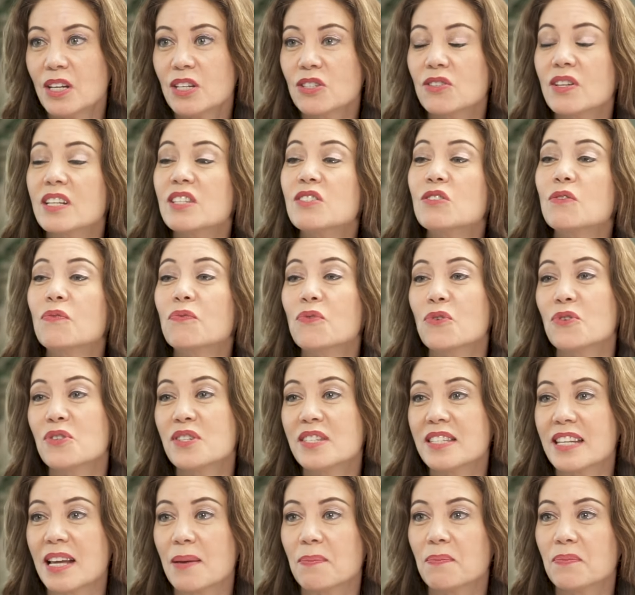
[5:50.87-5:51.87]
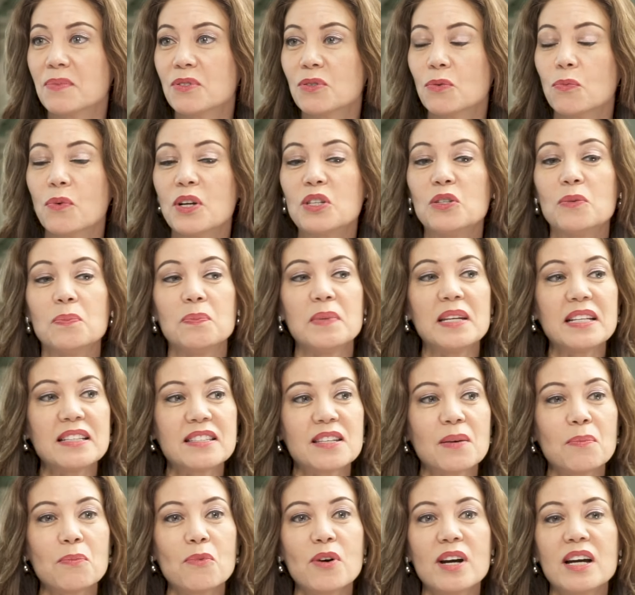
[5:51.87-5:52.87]
So that's the first step. So when you
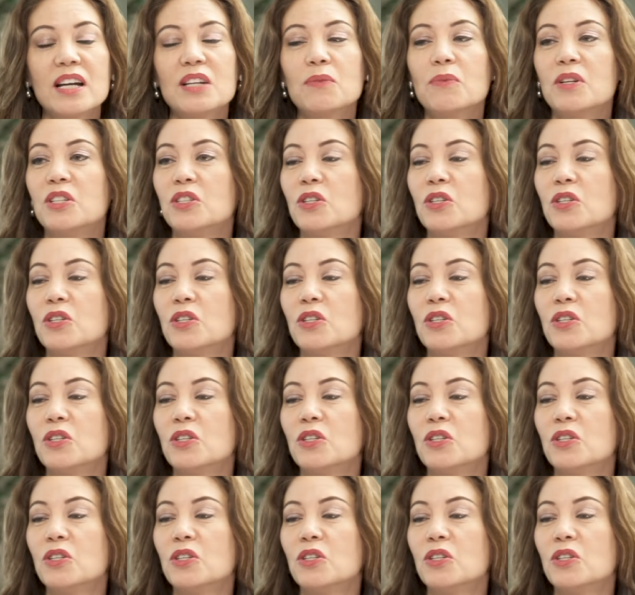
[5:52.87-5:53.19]
meet someone,